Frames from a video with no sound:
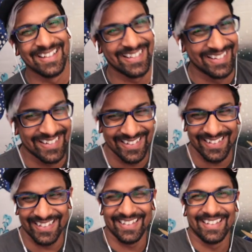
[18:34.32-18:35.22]

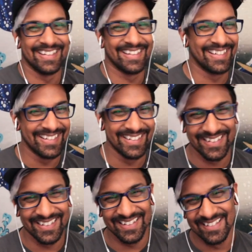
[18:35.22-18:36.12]

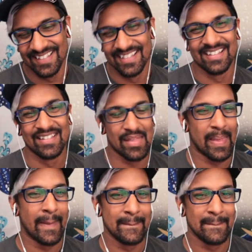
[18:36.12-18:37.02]

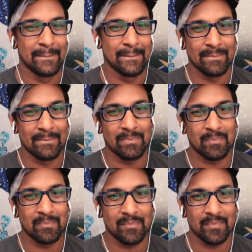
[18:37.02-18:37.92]

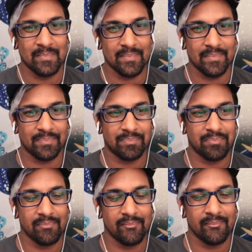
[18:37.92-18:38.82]

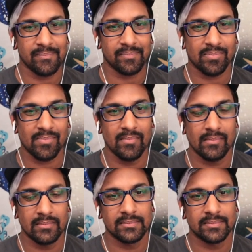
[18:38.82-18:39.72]

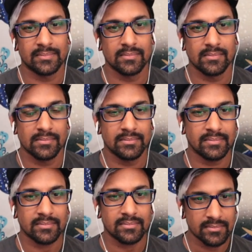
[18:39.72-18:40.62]

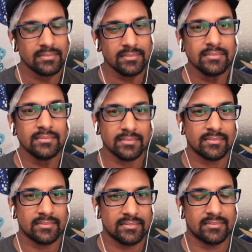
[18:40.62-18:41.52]

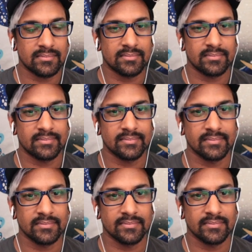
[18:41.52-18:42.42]
(not speaking)